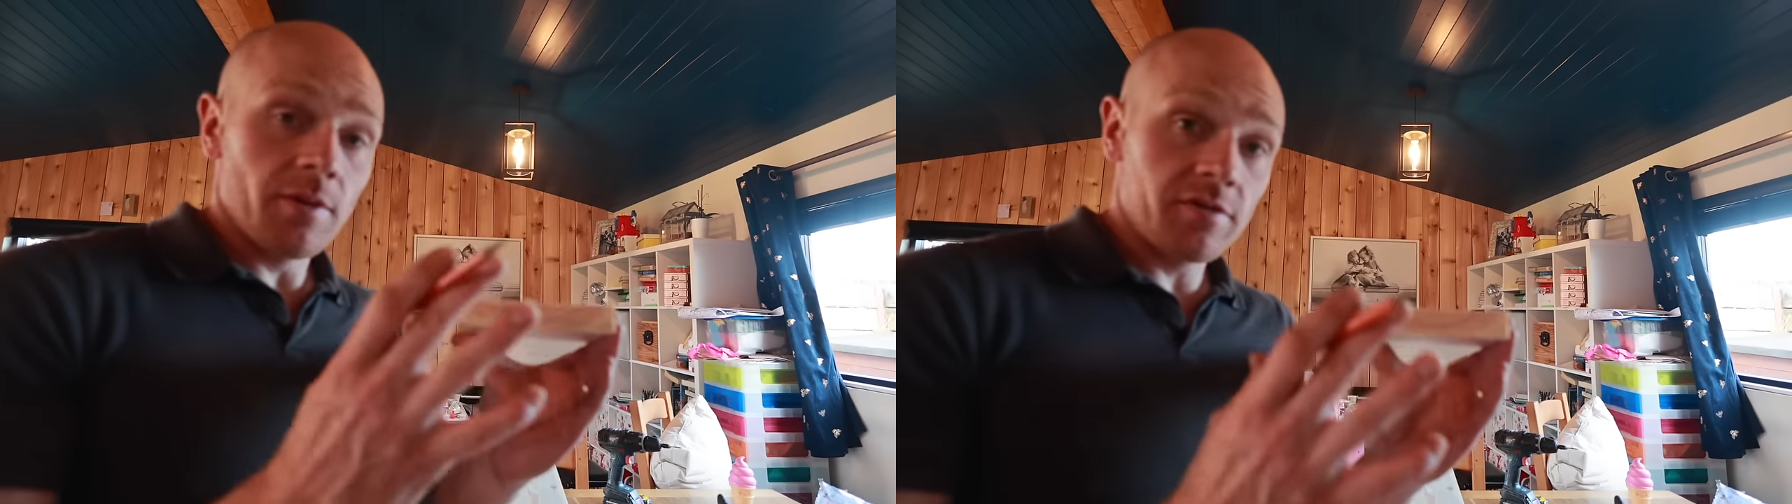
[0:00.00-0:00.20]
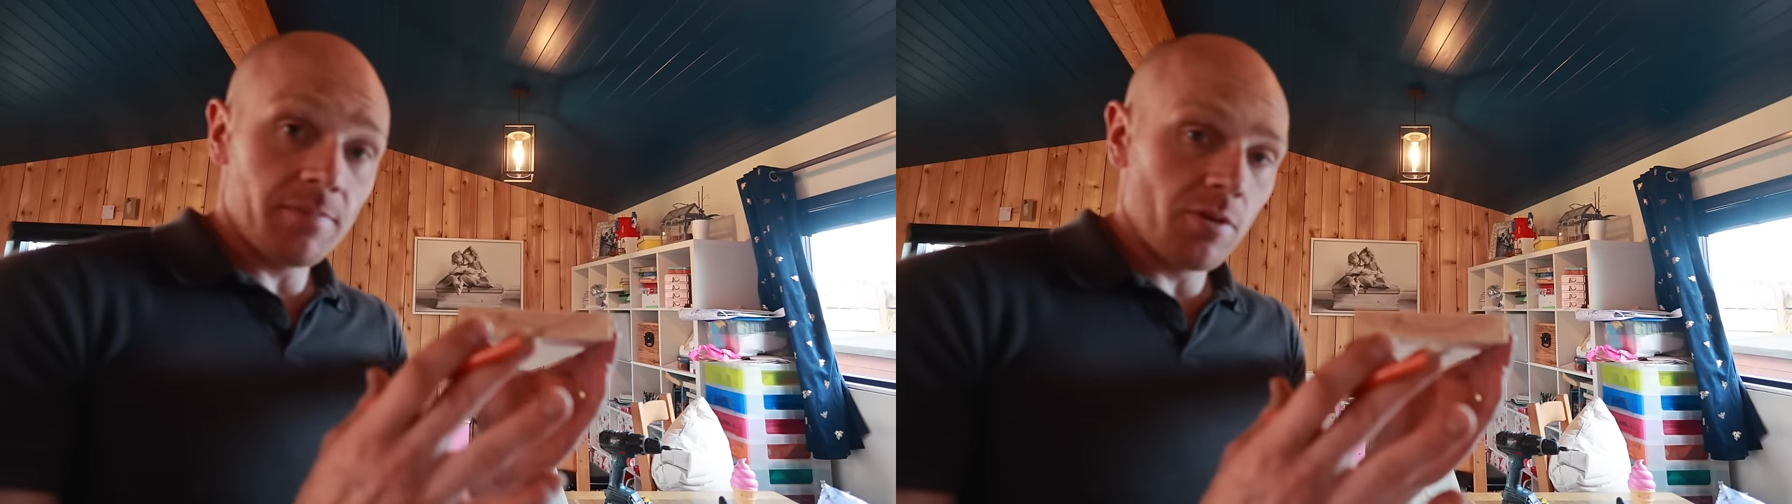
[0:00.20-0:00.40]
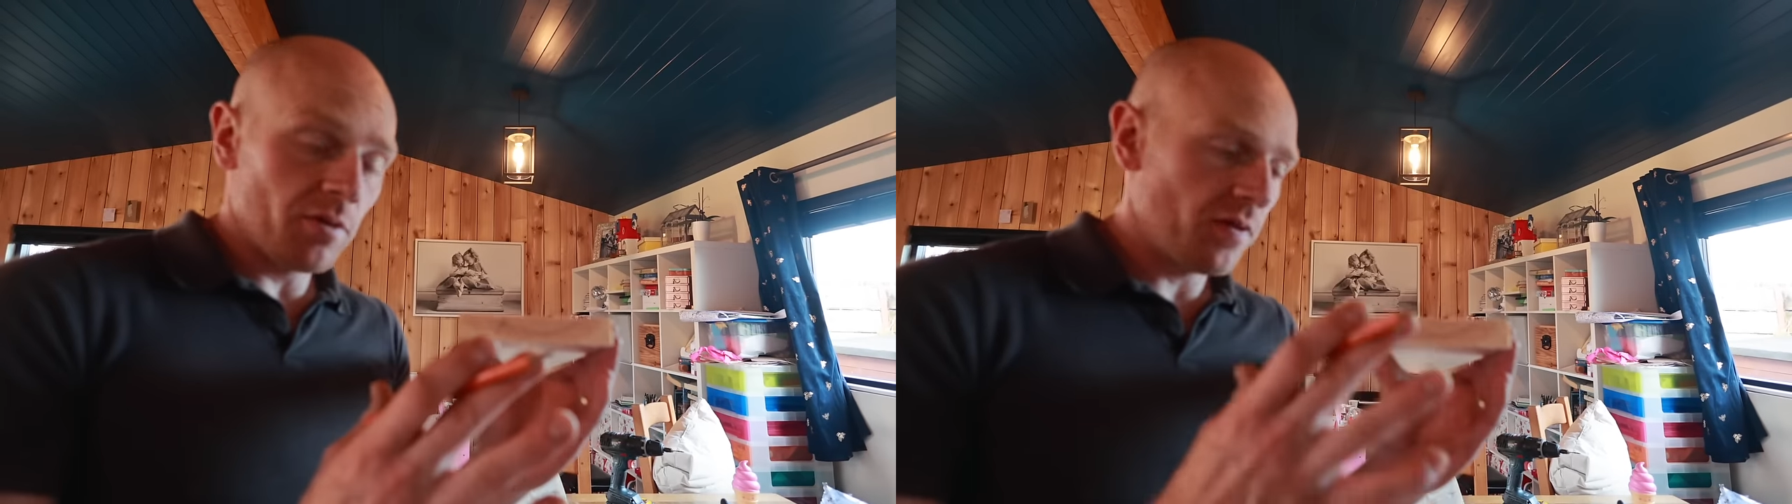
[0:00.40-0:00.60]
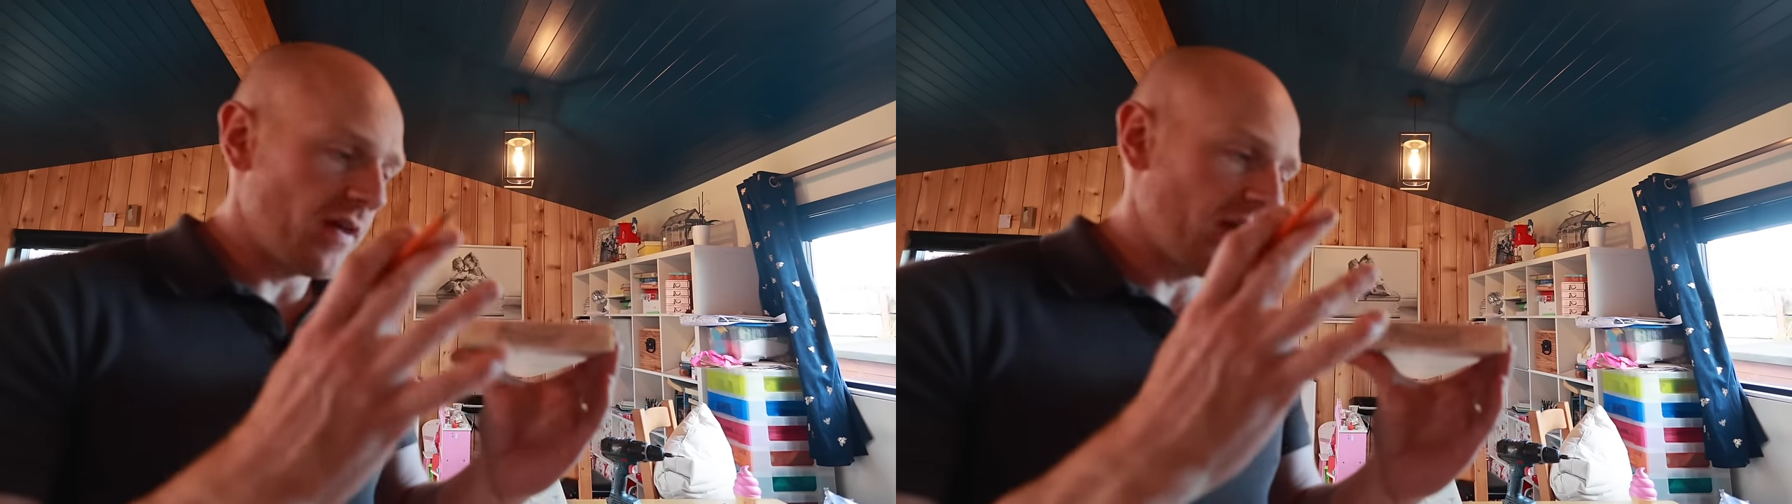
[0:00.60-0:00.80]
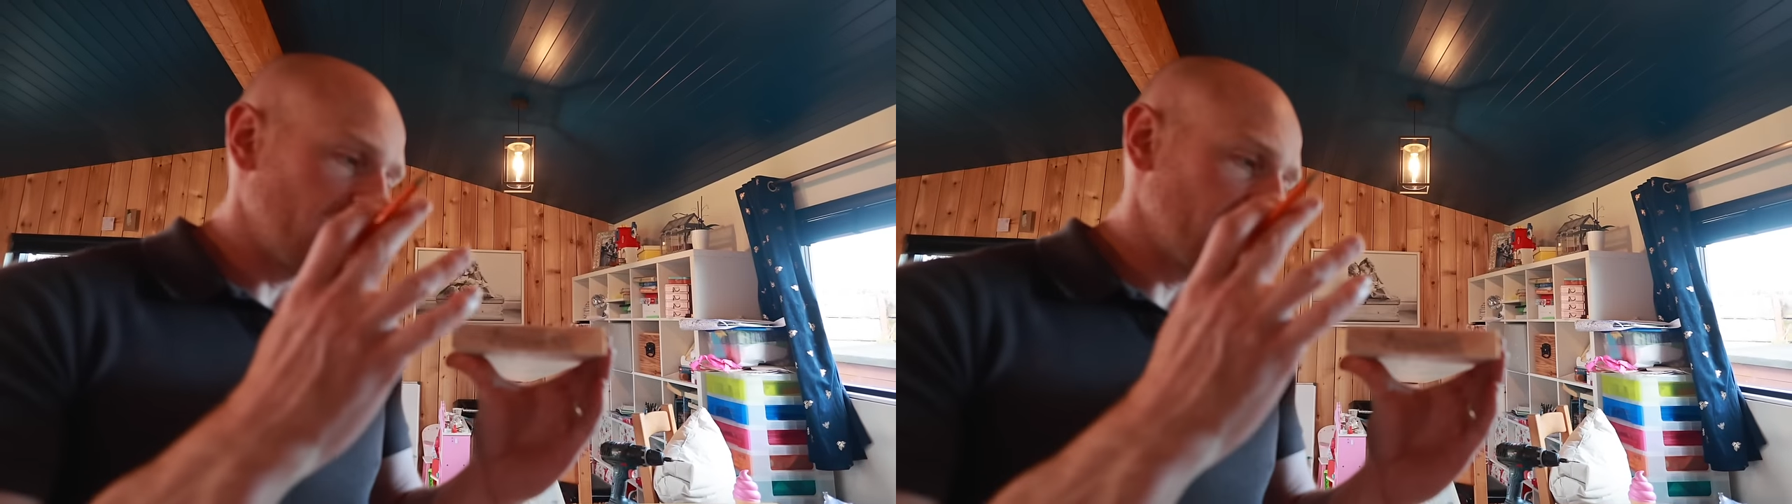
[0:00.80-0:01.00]
the most important
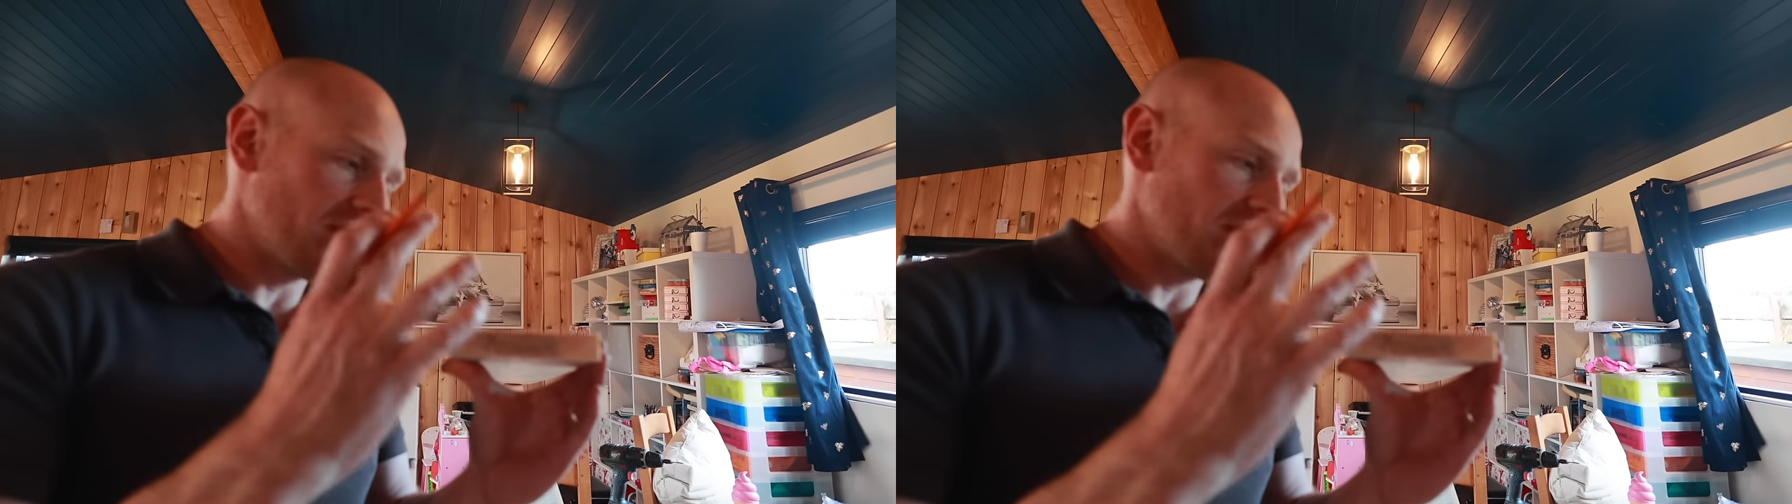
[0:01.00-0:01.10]
thing